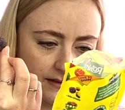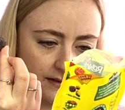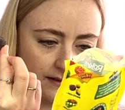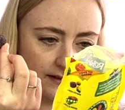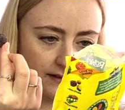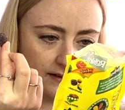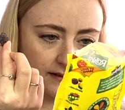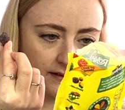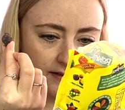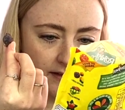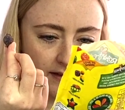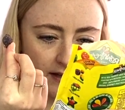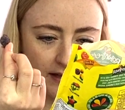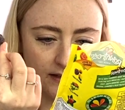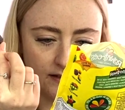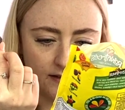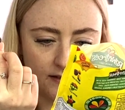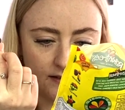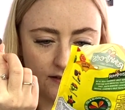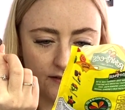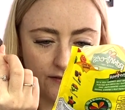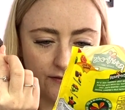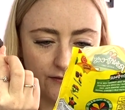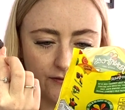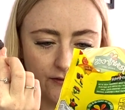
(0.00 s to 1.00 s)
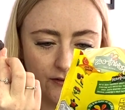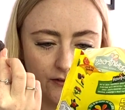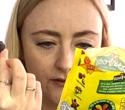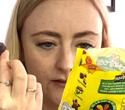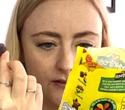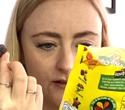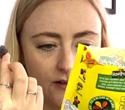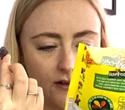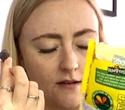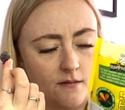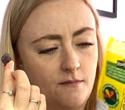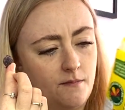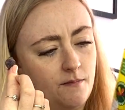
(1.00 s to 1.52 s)
think that's a fruit
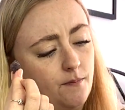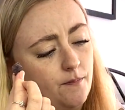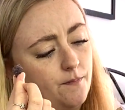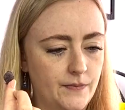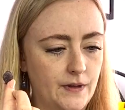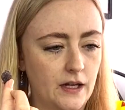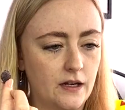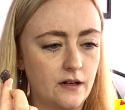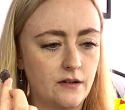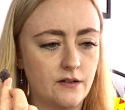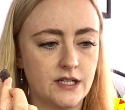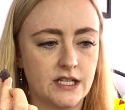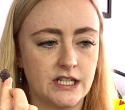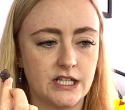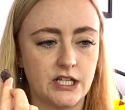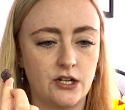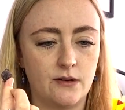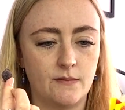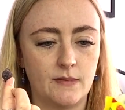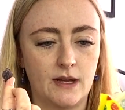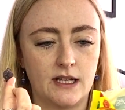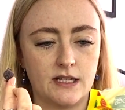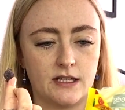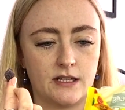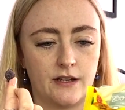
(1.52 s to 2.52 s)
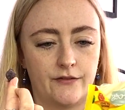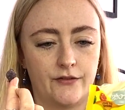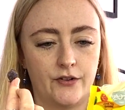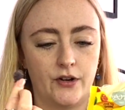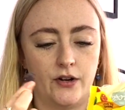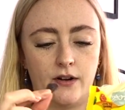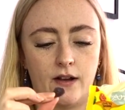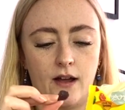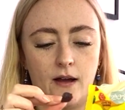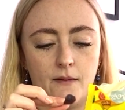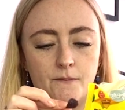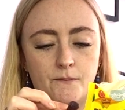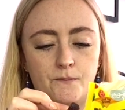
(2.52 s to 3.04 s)
gum. I'm gonna assume that's a
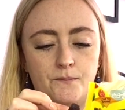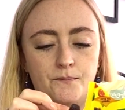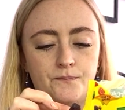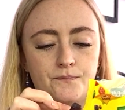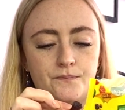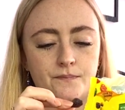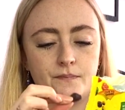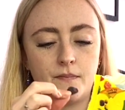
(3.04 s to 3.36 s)
fruit gum.